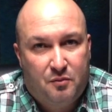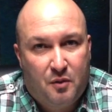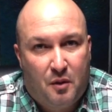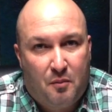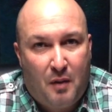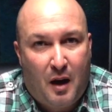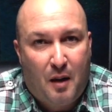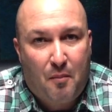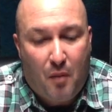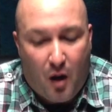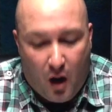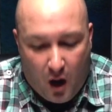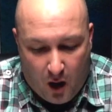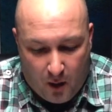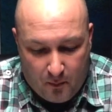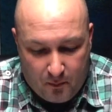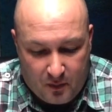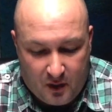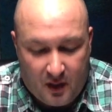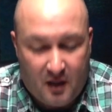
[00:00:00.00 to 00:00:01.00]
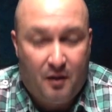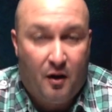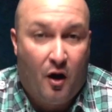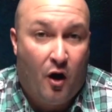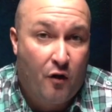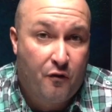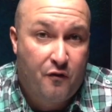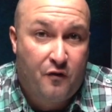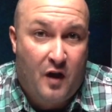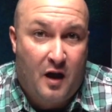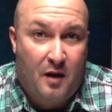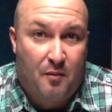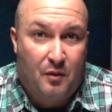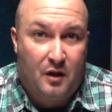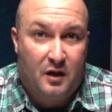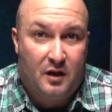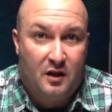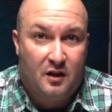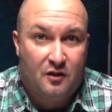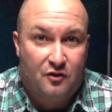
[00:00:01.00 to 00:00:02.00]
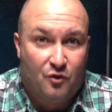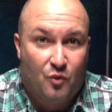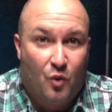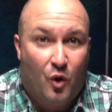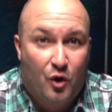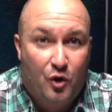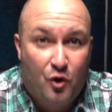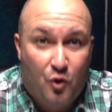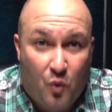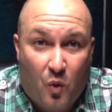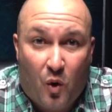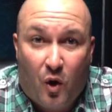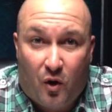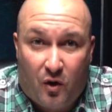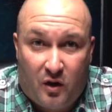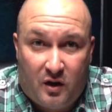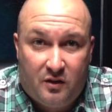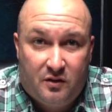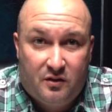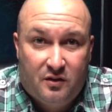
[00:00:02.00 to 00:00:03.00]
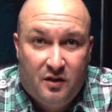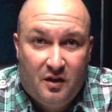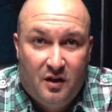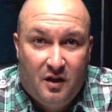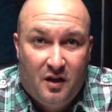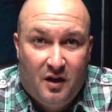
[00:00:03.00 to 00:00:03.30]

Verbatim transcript: but my mom in our family is the one who worries.